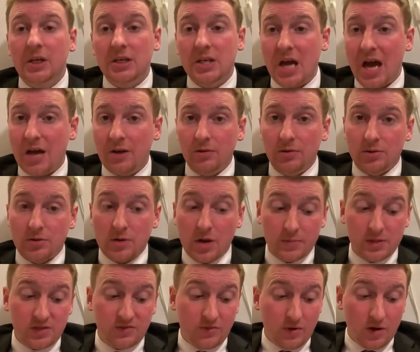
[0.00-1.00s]
Donald Trump
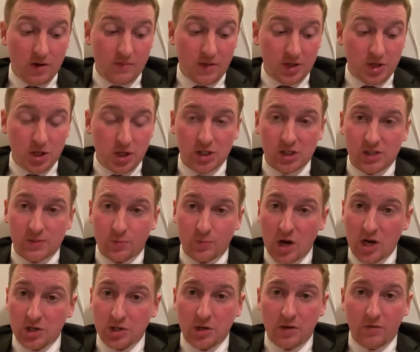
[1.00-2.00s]
is very much an
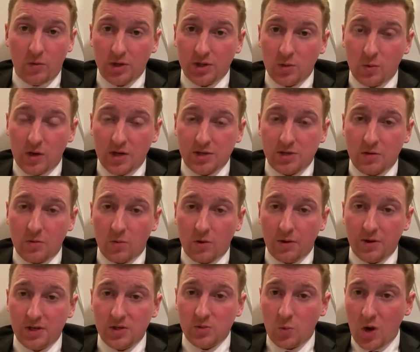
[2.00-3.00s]
expression of what the Western
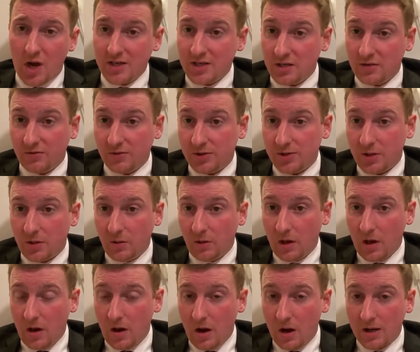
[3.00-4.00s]
world has wanted for so
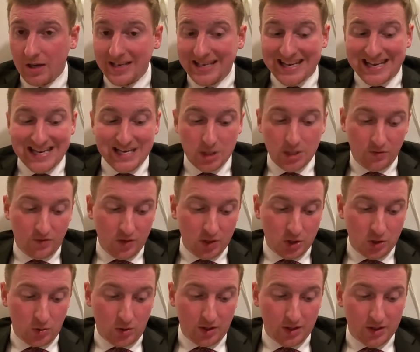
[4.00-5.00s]
long
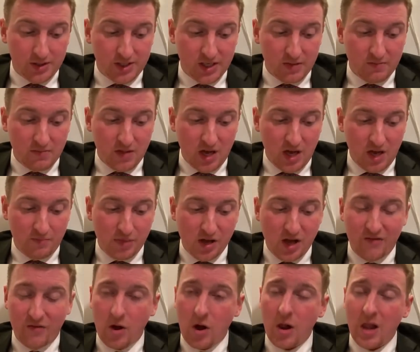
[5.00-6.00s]
individualism
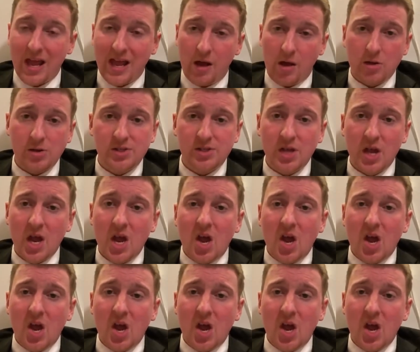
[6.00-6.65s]
above all else.